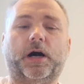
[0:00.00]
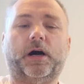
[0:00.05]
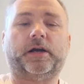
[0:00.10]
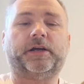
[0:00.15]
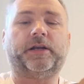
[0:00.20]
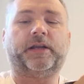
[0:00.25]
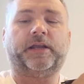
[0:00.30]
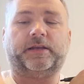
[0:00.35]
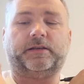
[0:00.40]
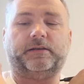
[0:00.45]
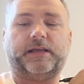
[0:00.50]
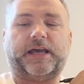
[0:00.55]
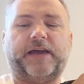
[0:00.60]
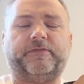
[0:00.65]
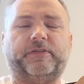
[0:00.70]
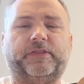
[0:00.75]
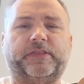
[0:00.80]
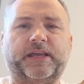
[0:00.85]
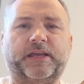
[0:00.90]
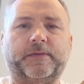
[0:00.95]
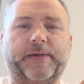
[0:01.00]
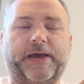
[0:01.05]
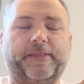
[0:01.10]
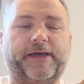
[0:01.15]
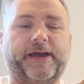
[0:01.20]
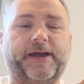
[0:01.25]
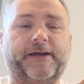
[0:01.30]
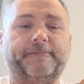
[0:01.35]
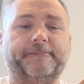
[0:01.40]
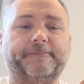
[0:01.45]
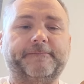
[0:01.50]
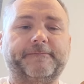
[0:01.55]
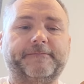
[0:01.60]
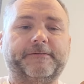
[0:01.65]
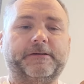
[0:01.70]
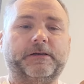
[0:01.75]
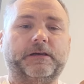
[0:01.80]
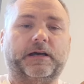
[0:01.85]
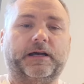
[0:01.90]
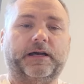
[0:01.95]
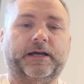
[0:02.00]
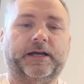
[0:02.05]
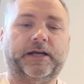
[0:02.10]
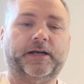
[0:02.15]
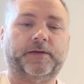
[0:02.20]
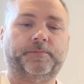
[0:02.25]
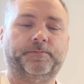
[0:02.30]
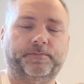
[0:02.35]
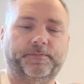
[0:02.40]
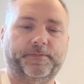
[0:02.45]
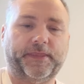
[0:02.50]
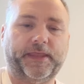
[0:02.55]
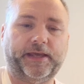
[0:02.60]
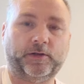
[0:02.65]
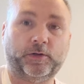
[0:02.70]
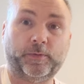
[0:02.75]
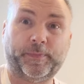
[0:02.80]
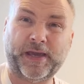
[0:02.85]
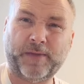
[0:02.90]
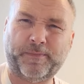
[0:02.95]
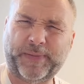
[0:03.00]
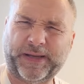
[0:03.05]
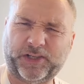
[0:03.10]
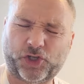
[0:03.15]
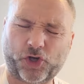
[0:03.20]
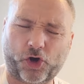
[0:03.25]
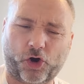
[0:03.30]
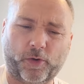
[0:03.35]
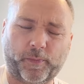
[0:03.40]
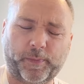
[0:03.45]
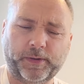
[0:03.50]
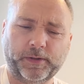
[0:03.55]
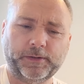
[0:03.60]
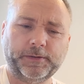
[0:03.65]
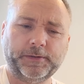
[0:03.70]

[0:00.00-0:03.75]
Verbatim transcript: I'm going to have a think about that. Um, it'll be a big job,